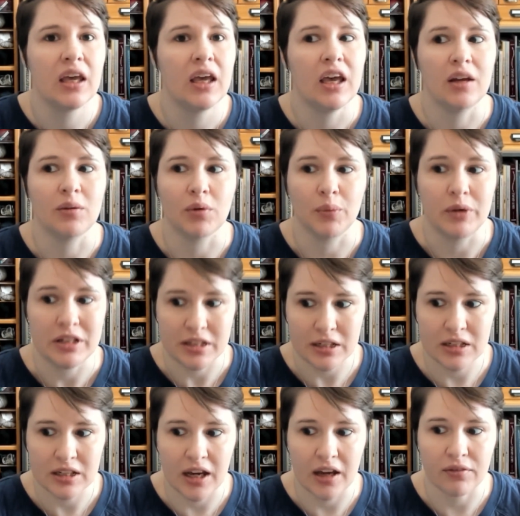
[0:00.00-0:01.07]
and when we didn't
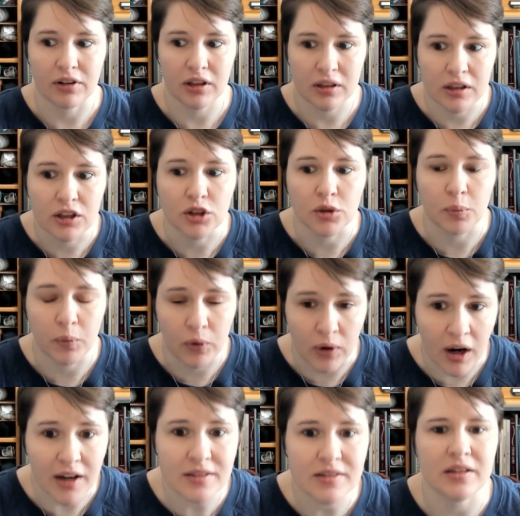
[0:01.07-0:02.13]
have clear
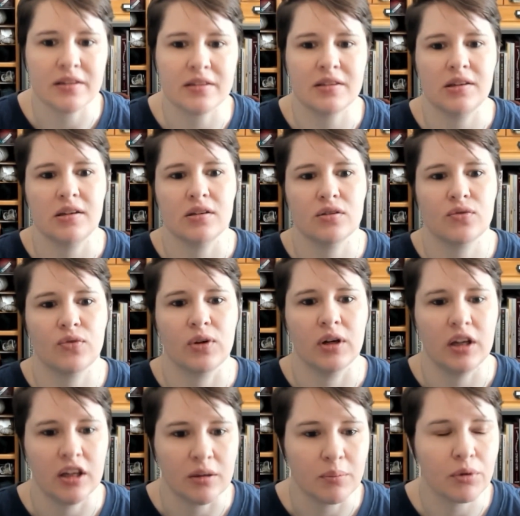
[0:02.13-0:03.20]
processes for
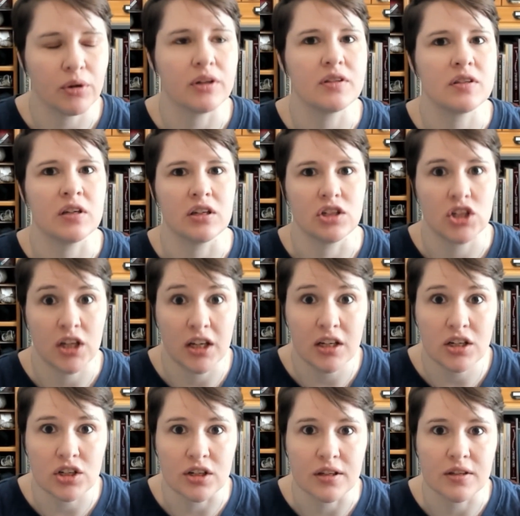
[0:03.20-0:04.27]
inputs and
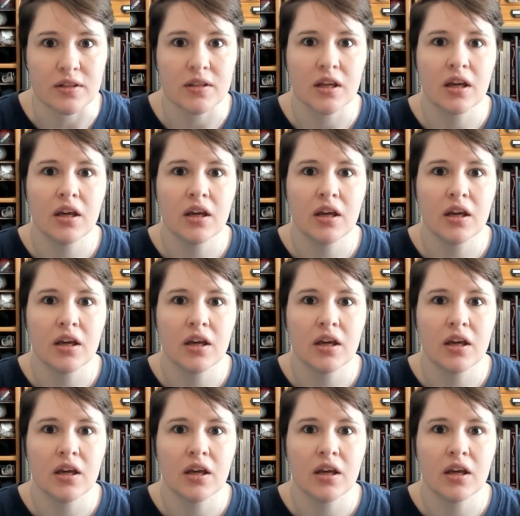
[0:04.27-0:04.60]
changes,